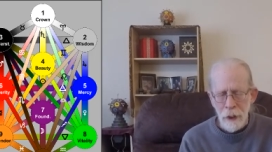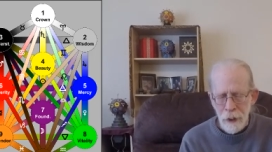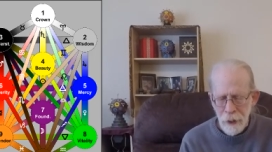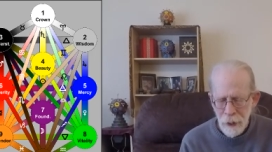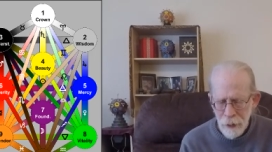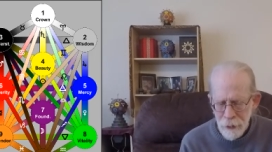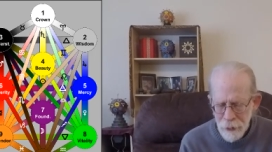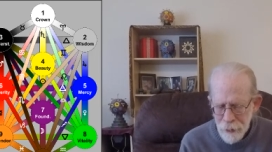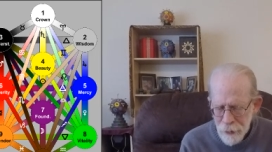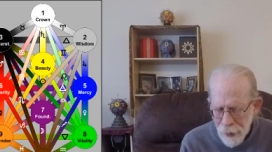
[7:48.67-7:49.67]
And
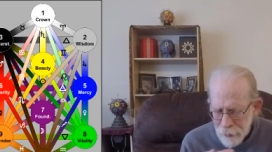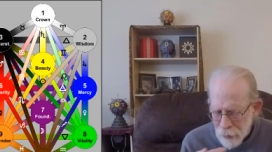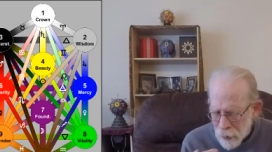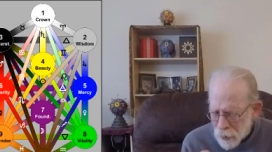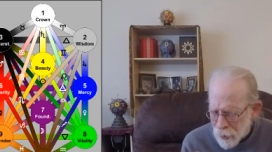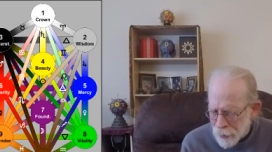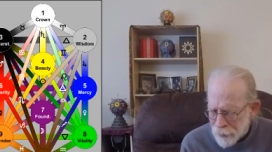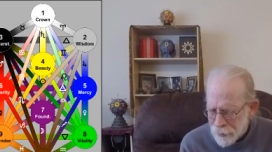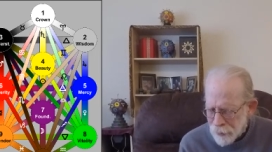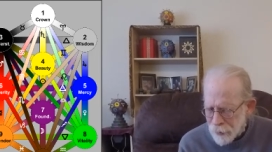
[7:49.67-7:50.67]
in that
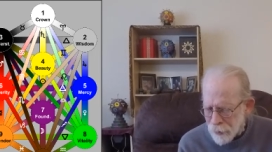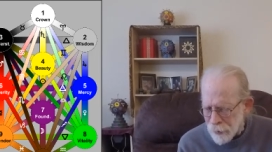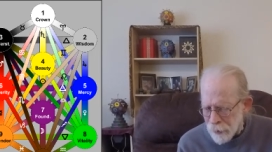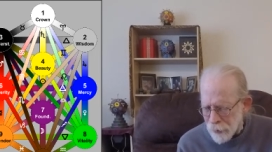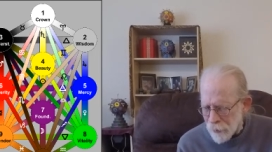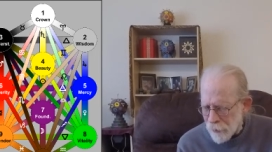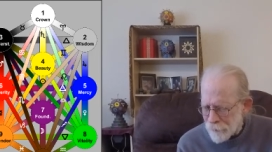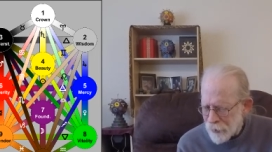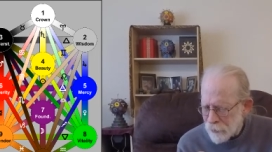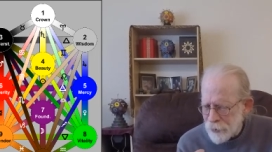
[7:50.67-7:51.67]
I,
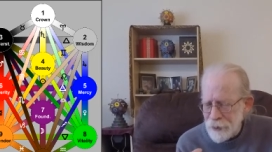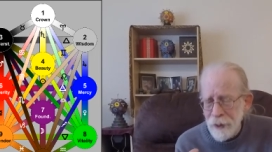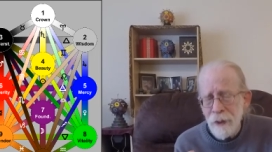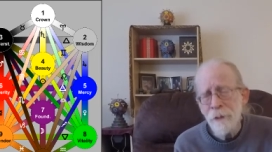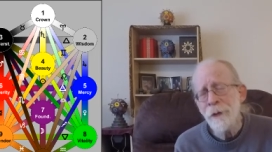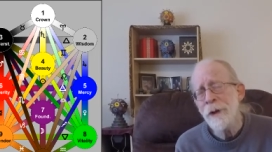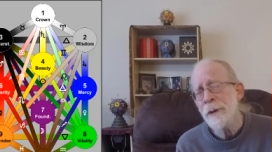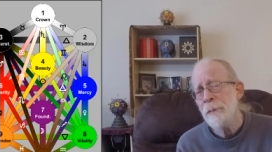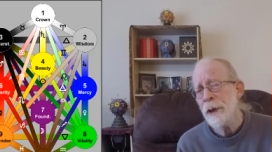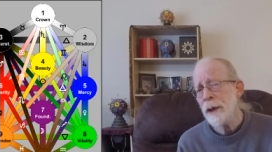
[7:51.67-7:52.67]
there is
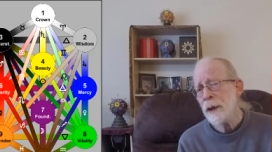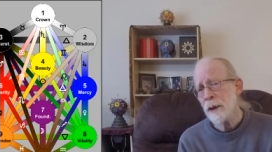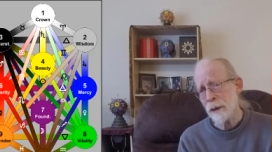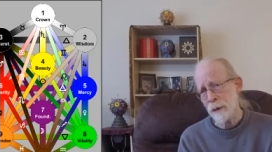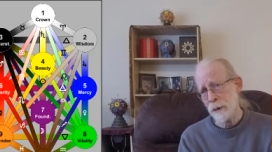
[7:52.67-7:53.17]
infinite meaning.